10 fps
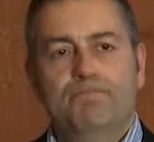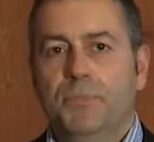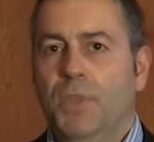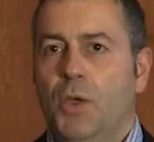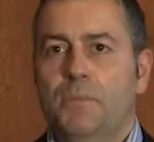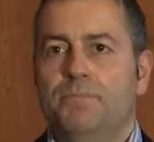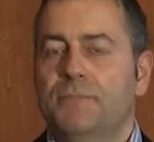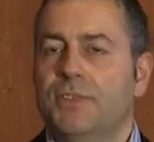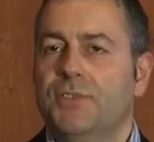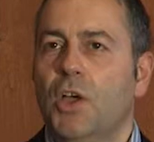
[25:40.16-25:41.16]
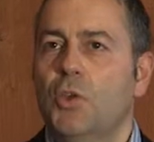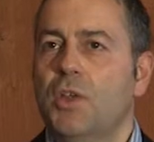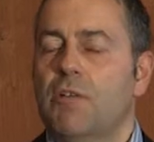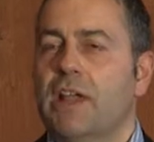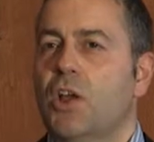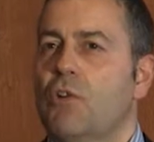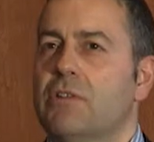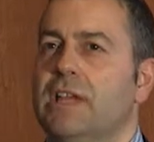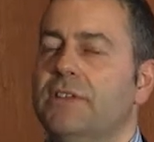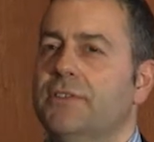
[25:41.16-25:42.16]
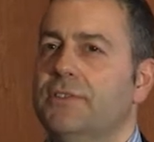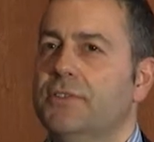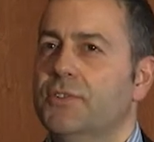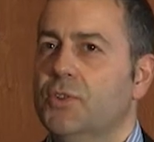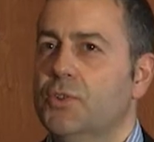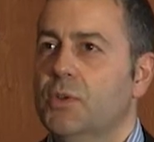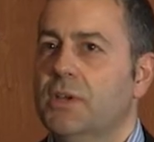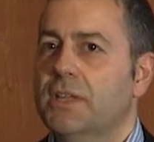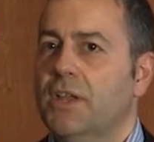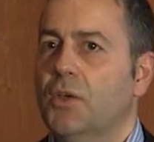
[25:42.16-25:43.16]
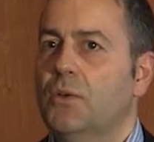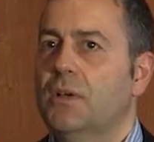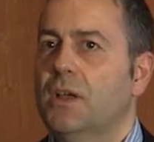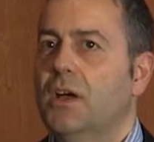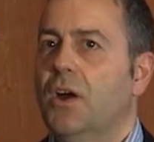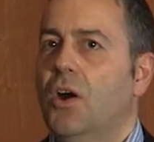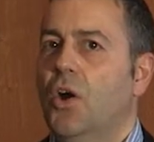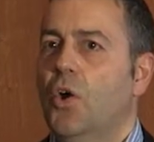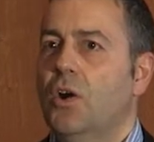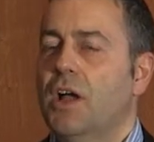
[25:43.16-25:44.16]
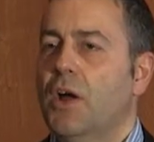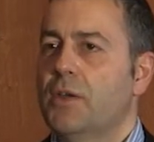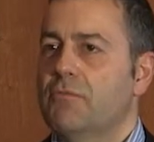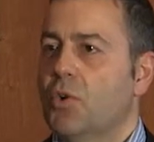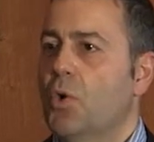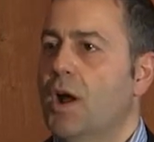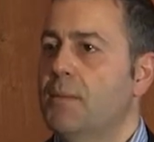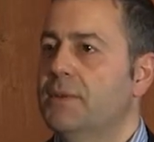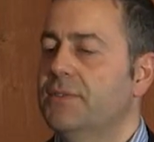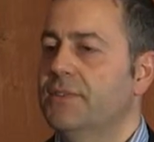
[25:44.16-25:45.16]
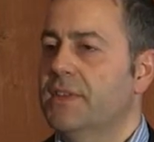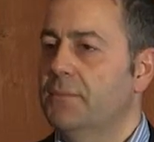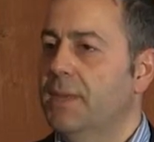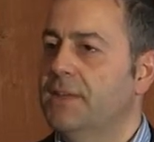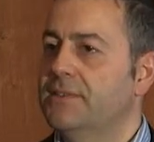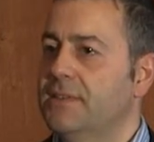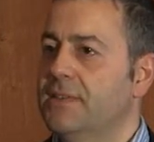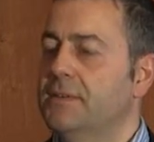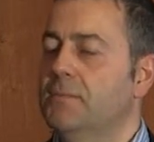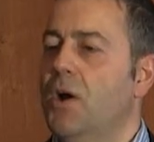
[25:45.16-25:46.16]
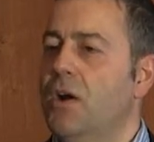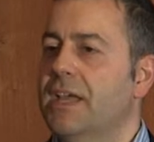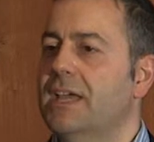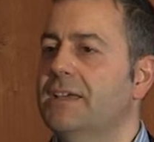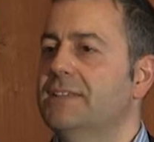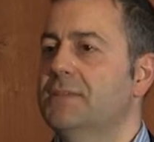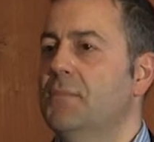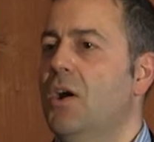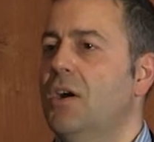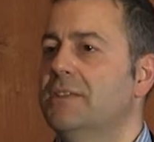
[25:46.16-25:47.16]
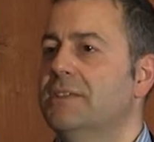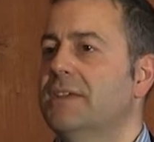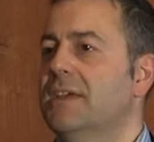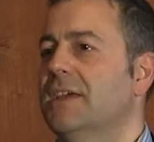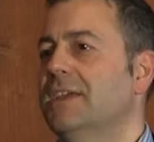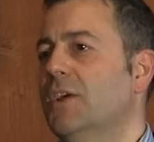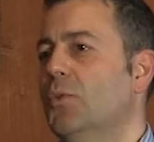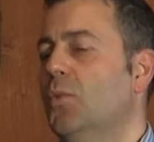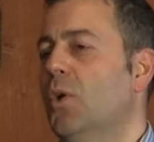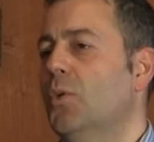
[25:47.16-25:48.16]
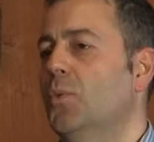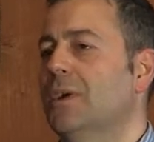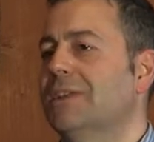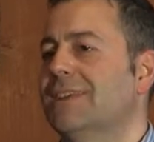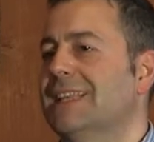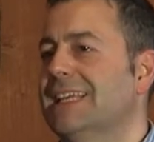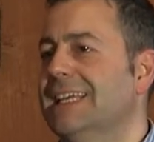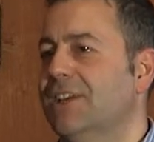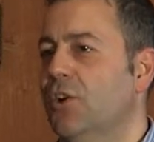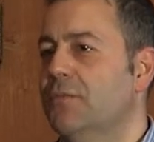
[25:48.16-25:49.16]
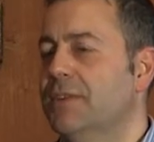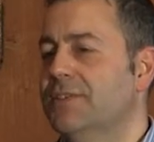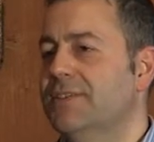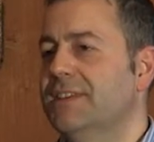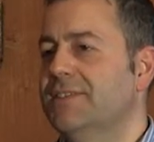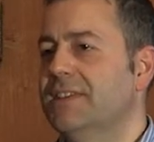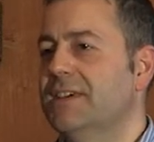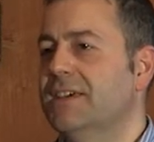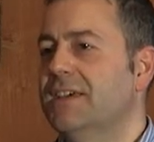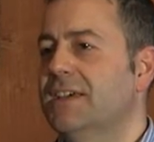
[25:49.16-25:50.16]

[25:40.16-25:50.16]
No, there's no direct correlation to, you know, ongoing requirements compared to the market demand. You know, what is clearly obvious is that,